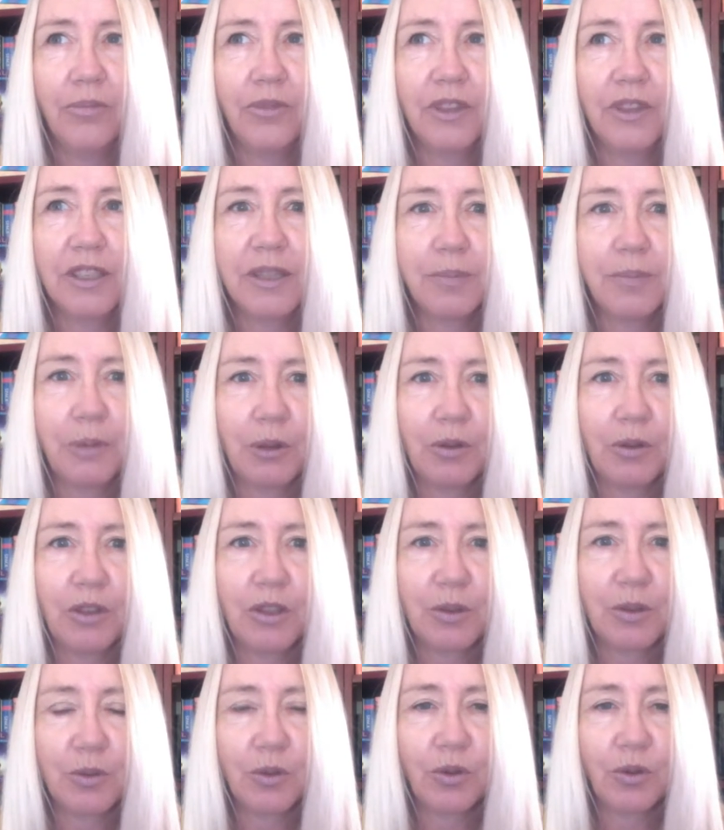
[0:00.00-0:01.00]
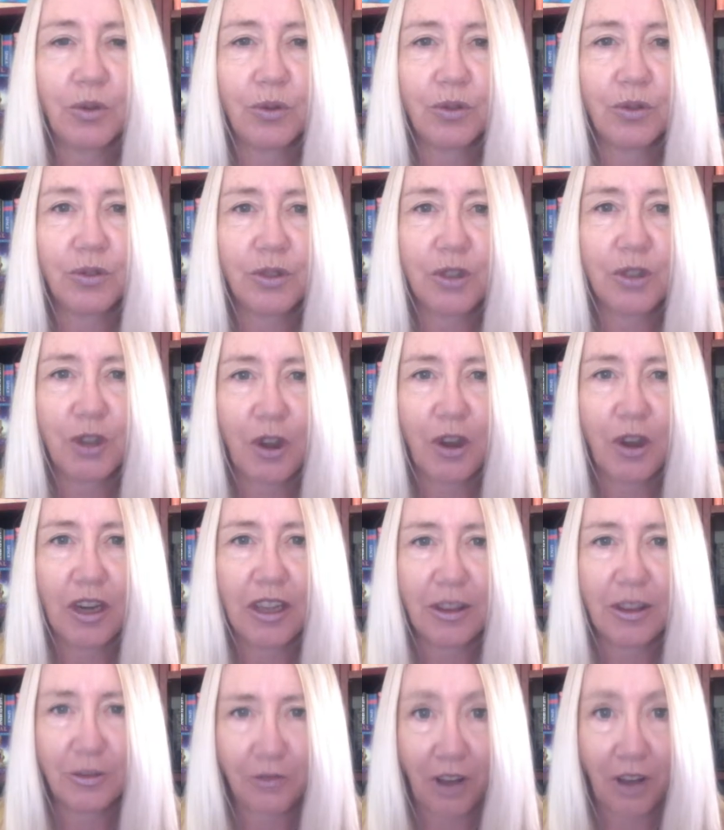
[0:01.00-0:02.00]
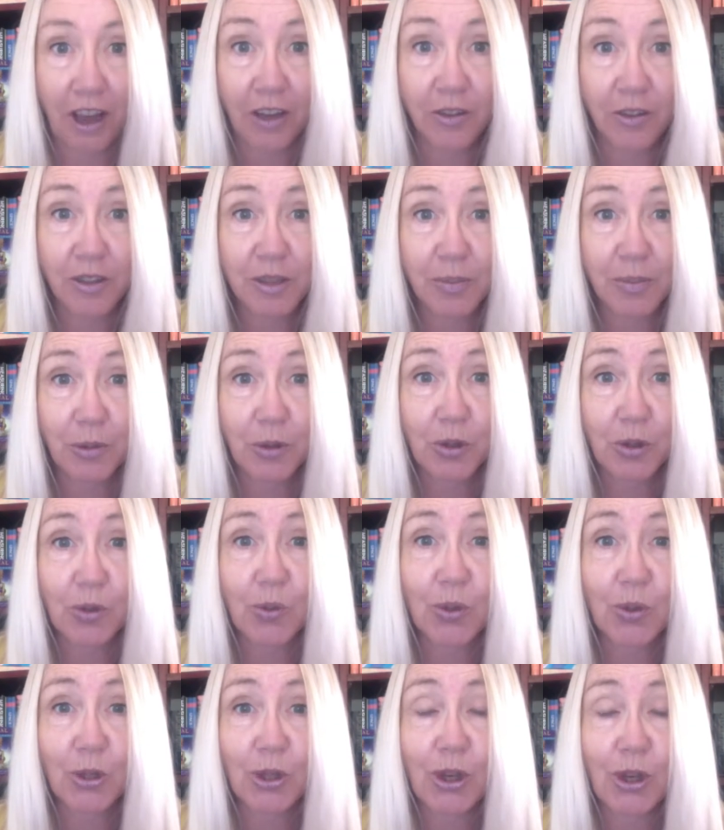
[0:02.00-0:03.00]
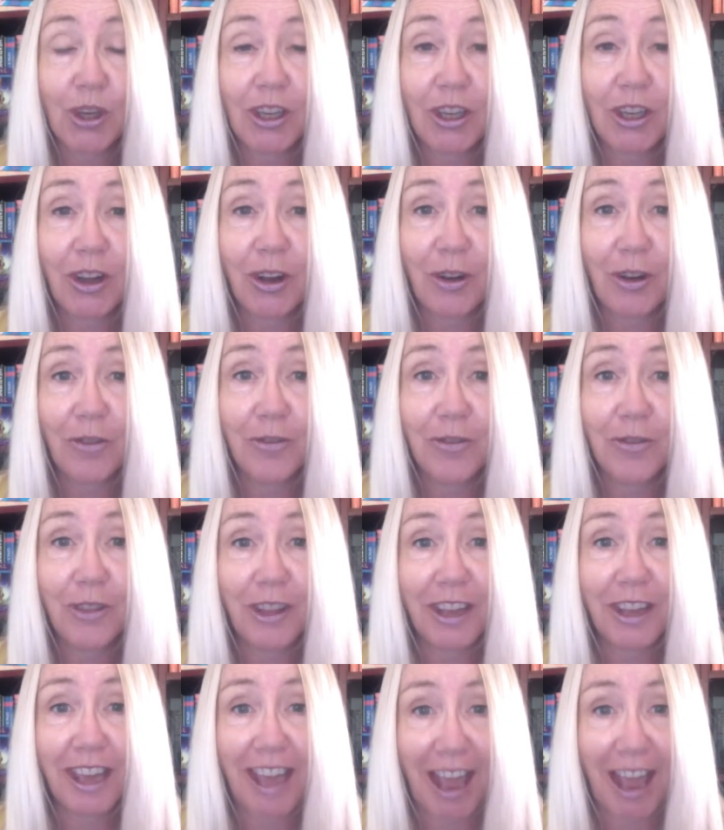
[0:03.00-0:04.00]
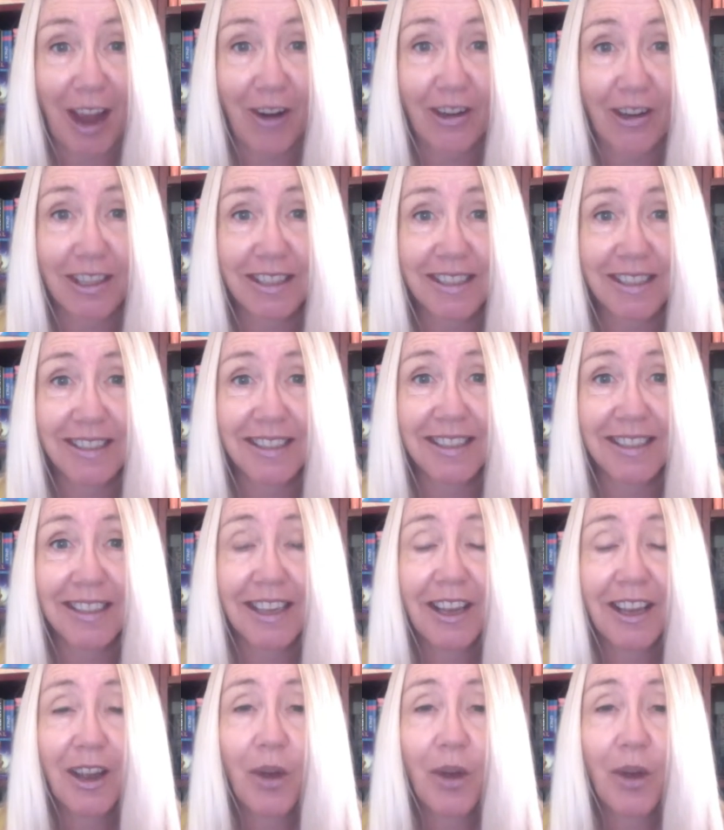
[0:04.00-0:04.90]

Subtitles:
the spiritual journey, the final spiritual journey of the characters,